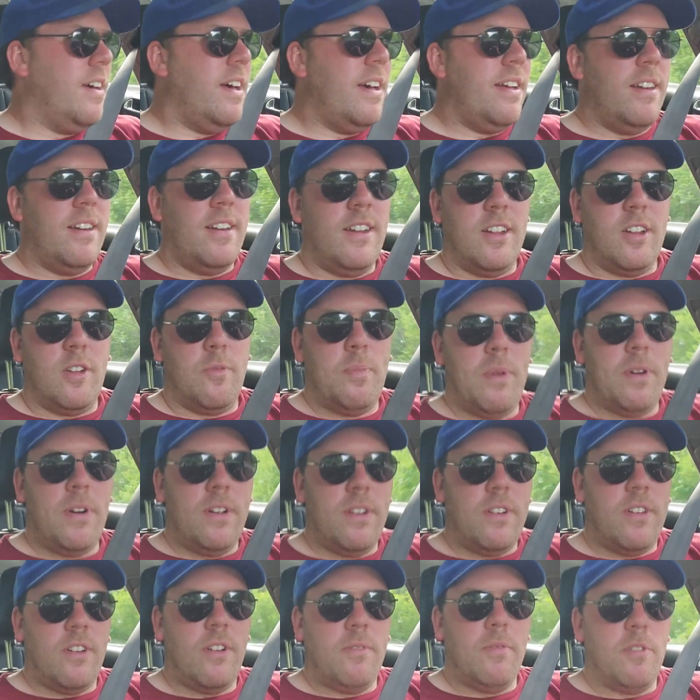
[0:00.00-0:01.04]
I had an
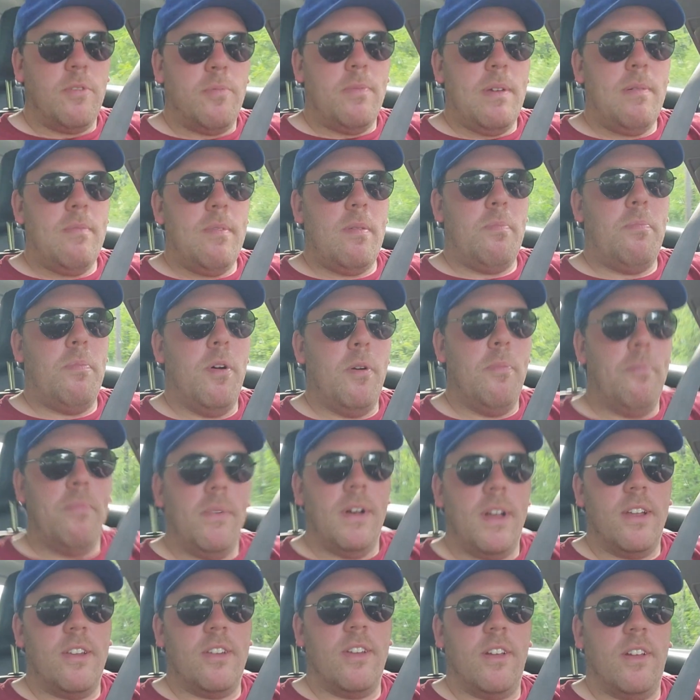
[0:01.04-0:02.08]
experience that almost made me poop
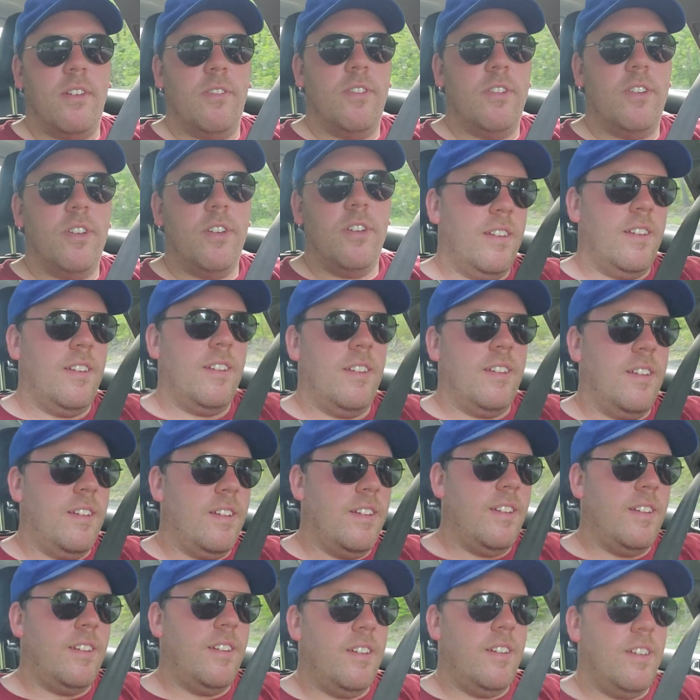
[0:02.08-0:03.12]
myself. So
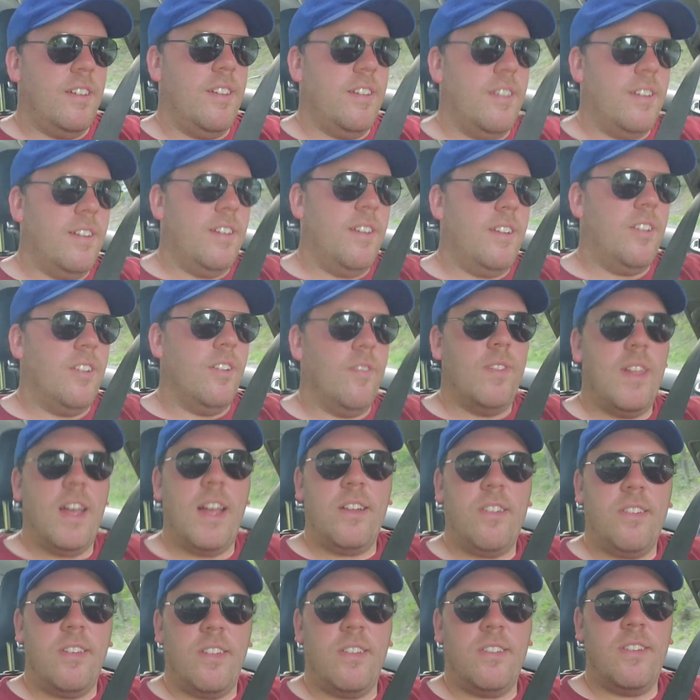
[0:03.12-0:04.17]
if
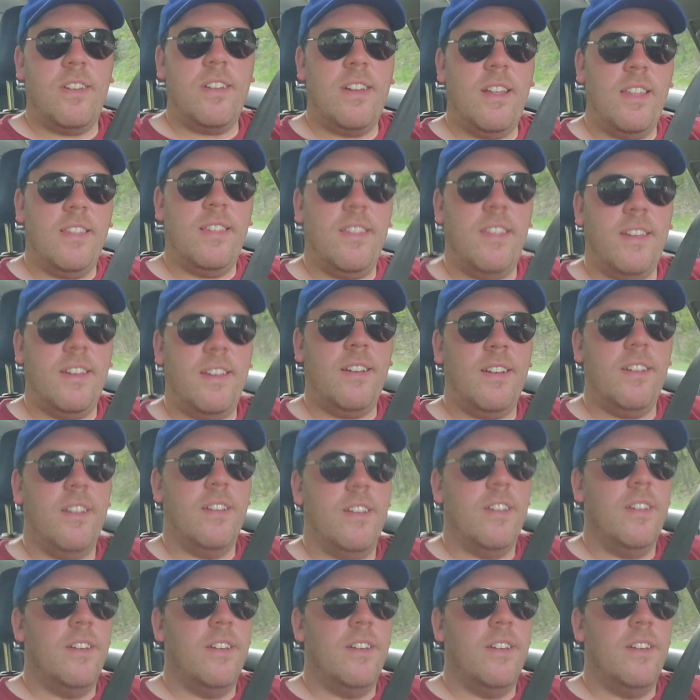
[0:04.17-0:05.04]
that says anything,